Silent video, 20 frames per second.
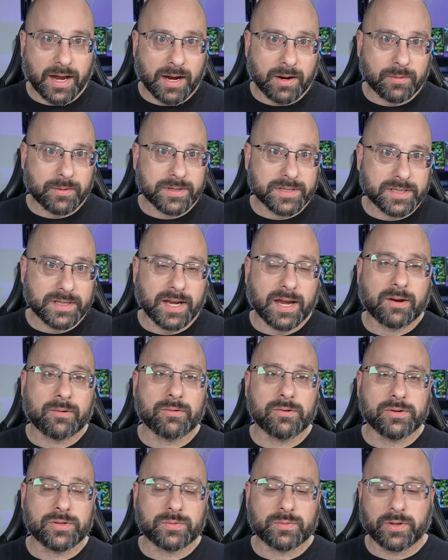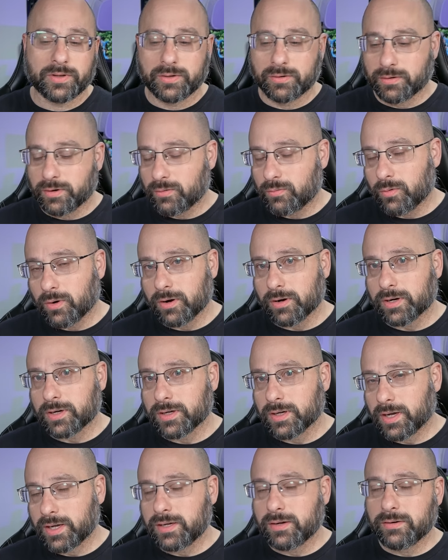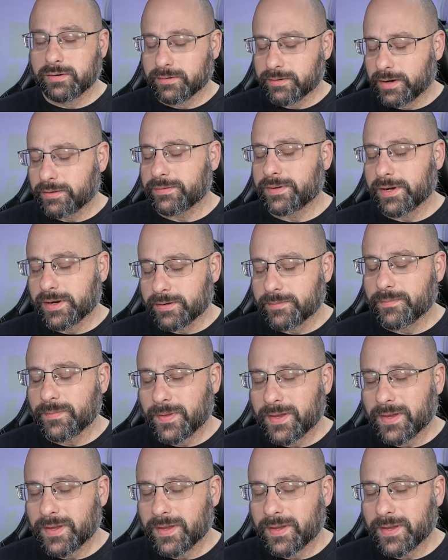hours and hours while you're at work, I know you're out there,